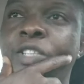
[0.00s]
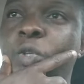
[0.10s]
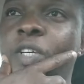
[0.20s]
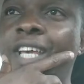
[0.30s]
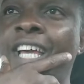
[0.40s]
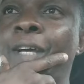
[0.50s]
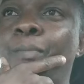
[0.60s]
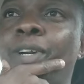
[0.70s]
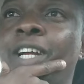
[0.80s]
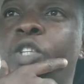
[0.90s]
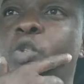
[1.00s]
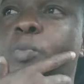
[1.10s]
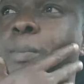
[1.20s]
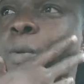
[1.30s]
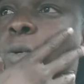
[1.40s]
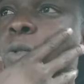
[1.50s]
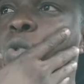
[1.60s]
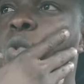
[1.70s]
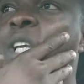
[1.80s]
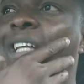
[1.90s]
Bring 2K, bring
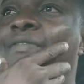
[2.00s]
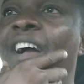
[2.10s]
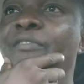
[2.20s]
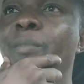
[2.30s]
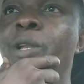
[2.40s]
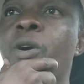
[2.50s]
2 people to get